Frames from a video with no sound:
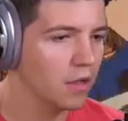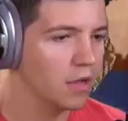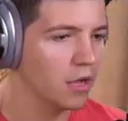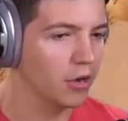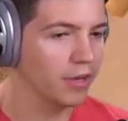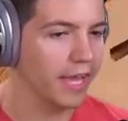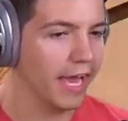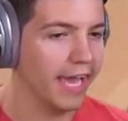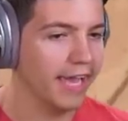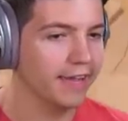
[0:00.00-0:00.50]

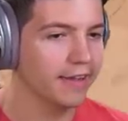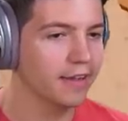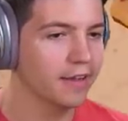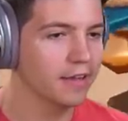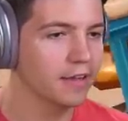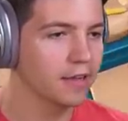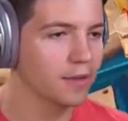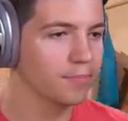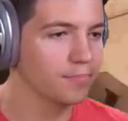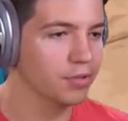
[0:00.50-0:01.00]
Okay.
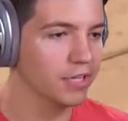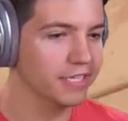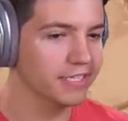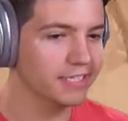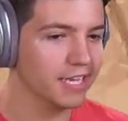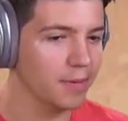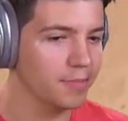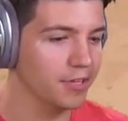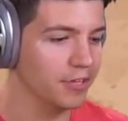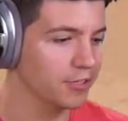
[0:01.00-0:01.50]
Please
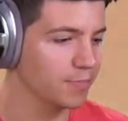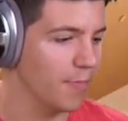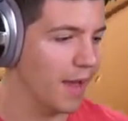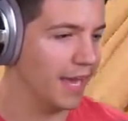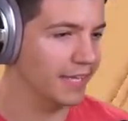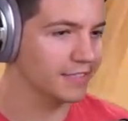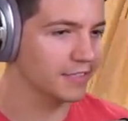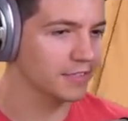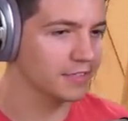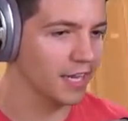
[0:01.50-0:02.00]
tell me there's
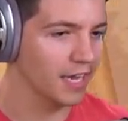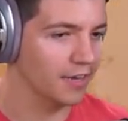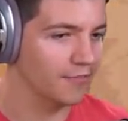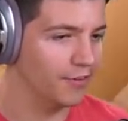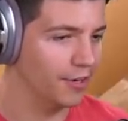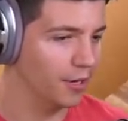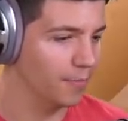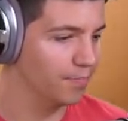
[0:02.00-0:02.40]
mats inside of here.